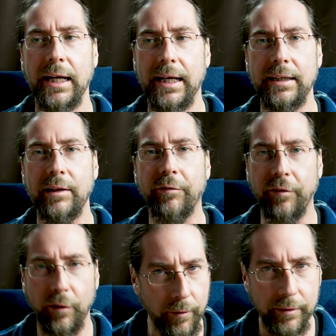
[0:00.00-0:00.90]
and then
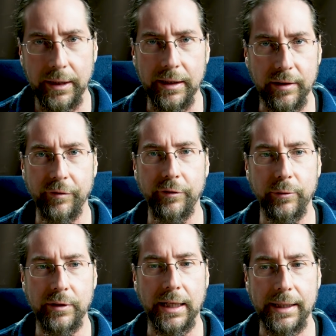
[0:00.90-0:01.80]
flooring it a
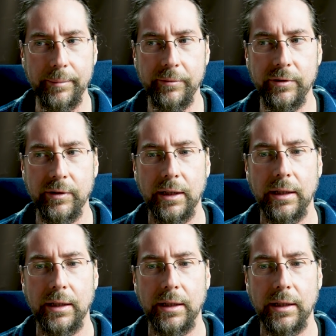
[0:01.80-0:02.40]
few times,